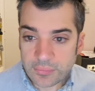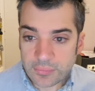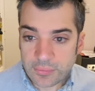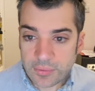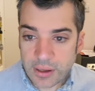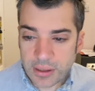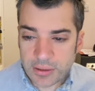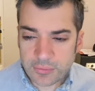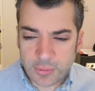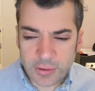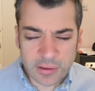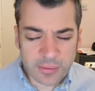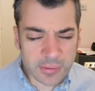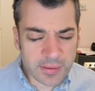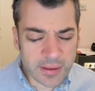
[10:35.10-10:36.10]
Right. Do
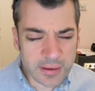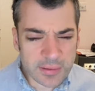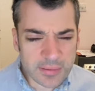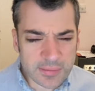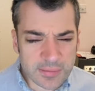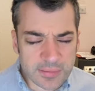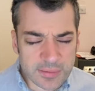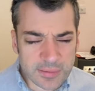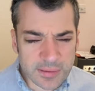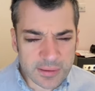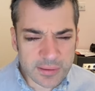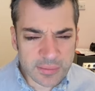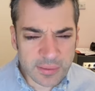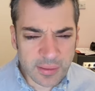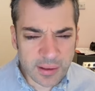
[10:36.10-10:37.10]
I know what that is?
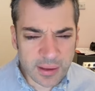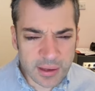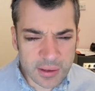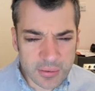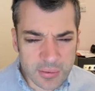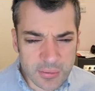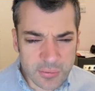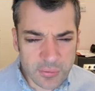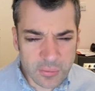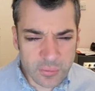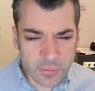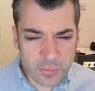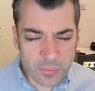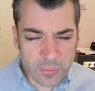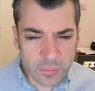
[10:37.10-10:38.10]
I don't think I
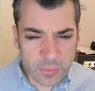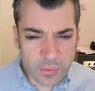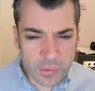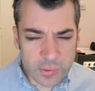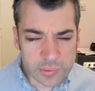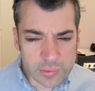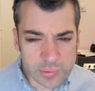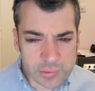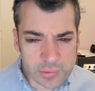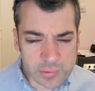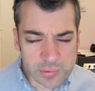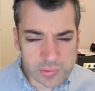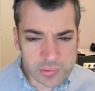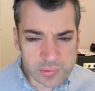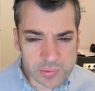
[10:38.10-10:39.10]
do.
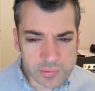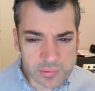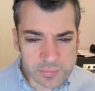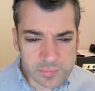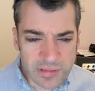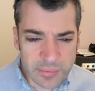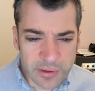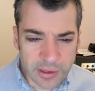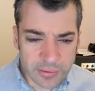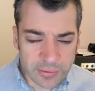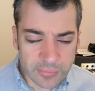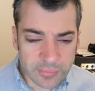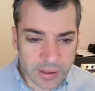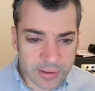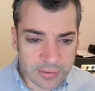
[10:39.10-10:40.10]
Maybe I
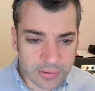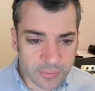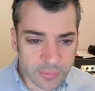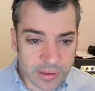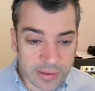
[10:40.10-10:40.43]
do. I don't know.